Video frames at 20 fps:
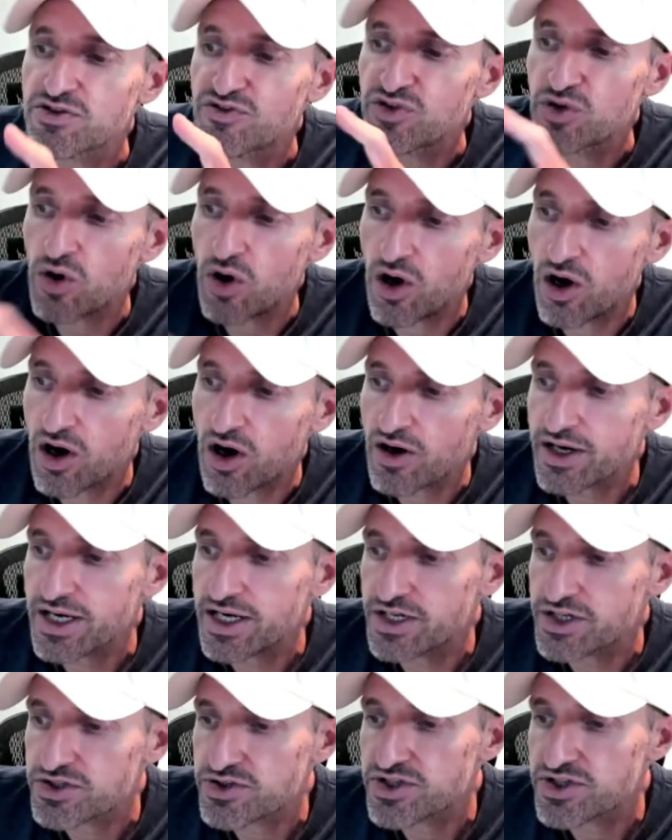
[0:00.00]
So if you are
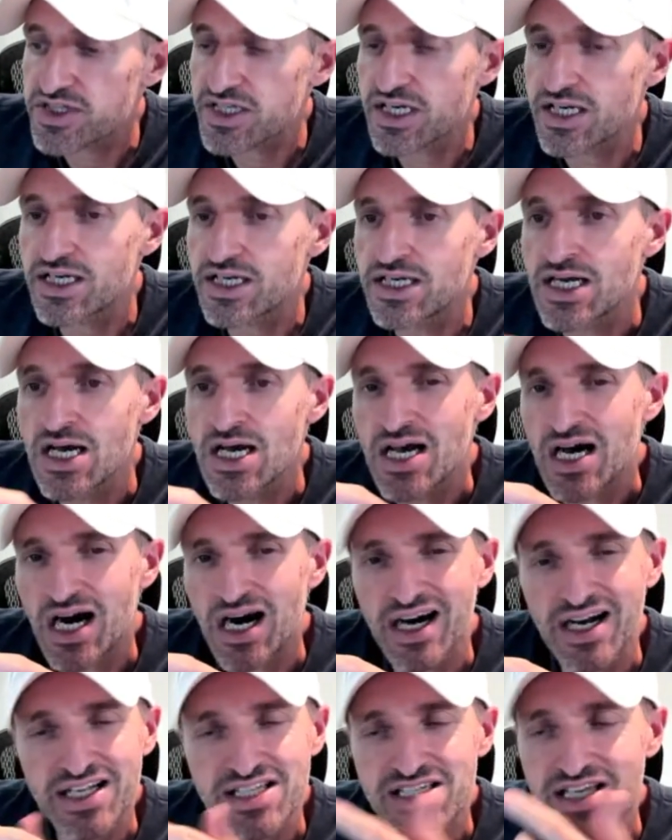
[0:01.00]
interested,
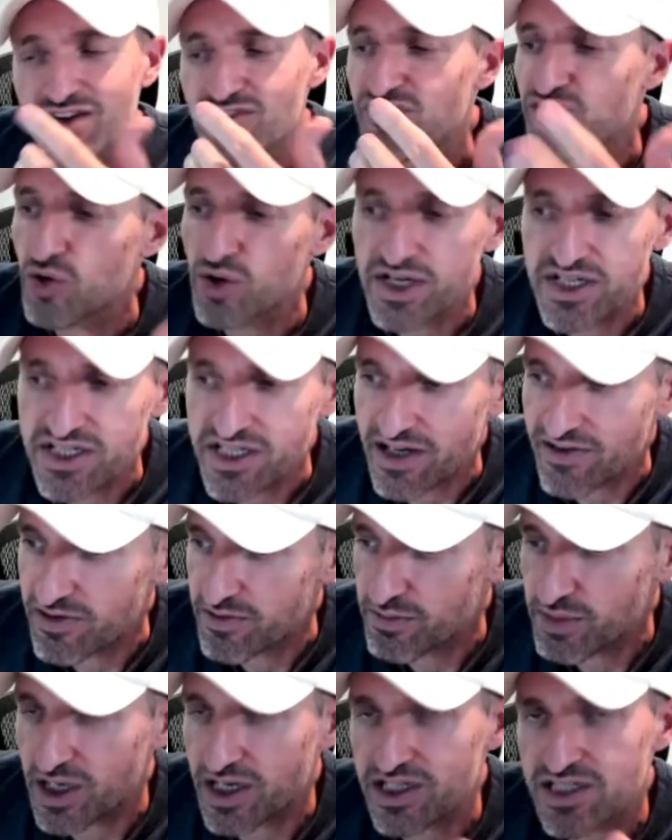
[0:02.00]
uh, it's like
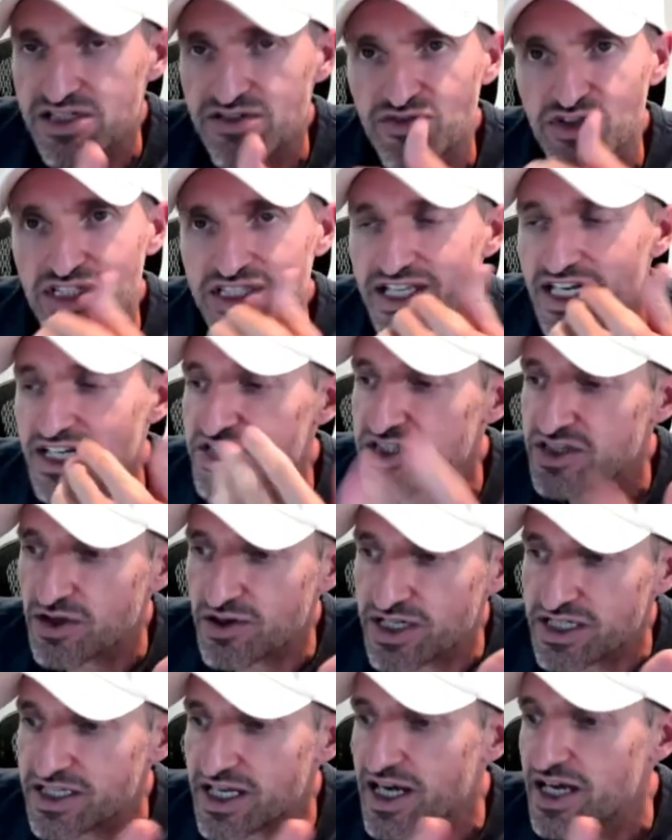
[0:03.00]
47 bucks for the next
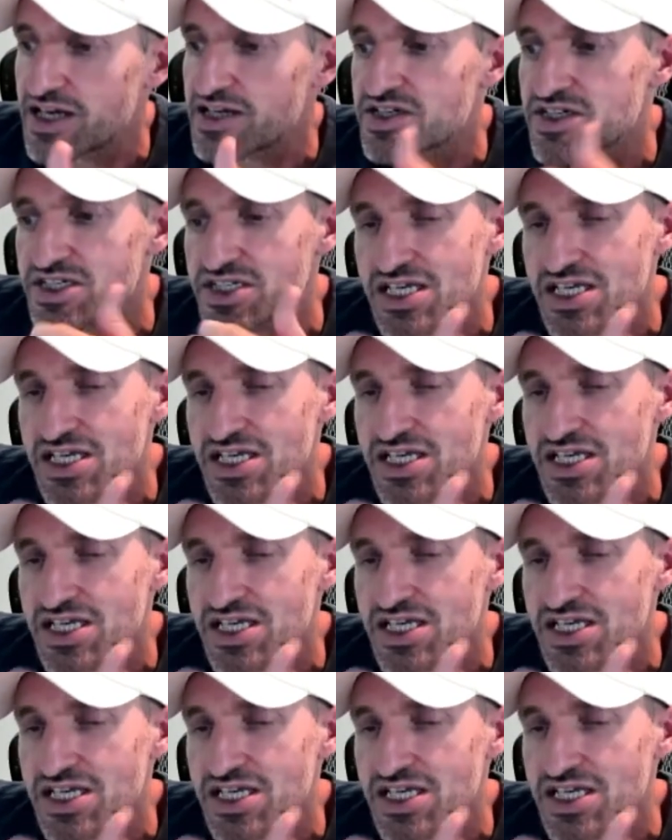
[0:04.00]
30 days.